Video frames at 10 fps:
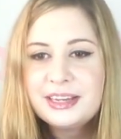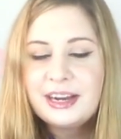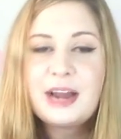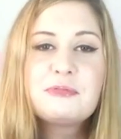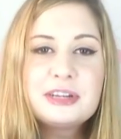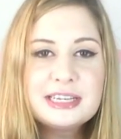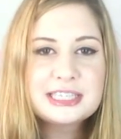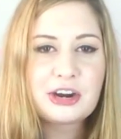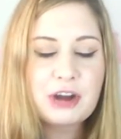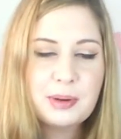I'm really
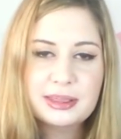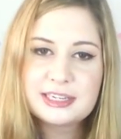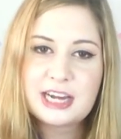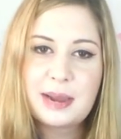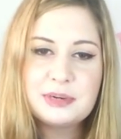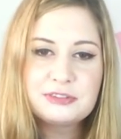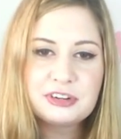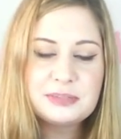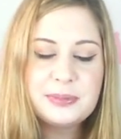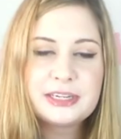sorry about the time
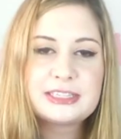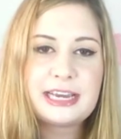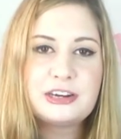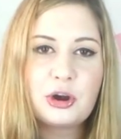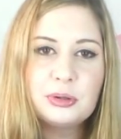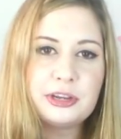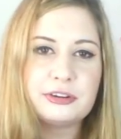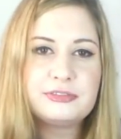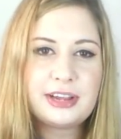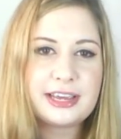difference, because I know a lot
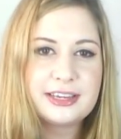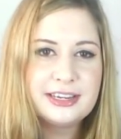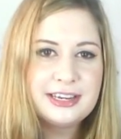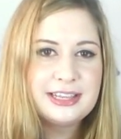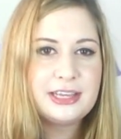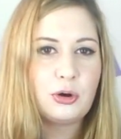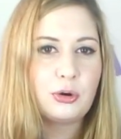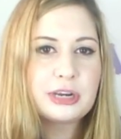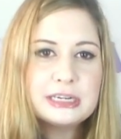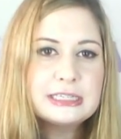of like the
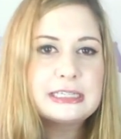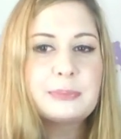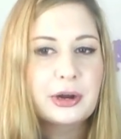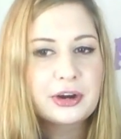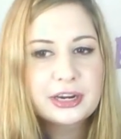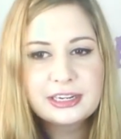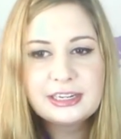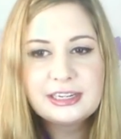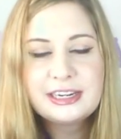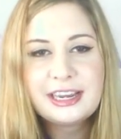audience is American,
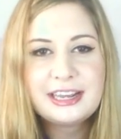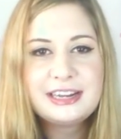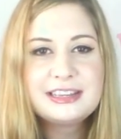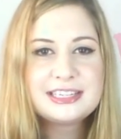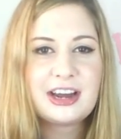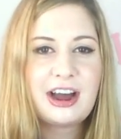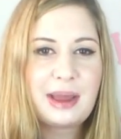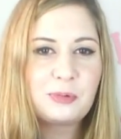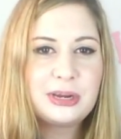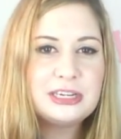and the time
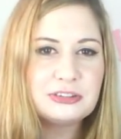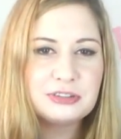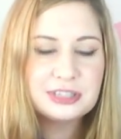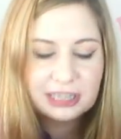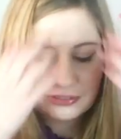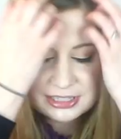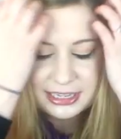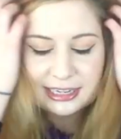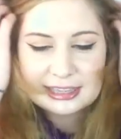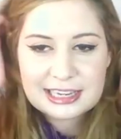we do stuff is like in the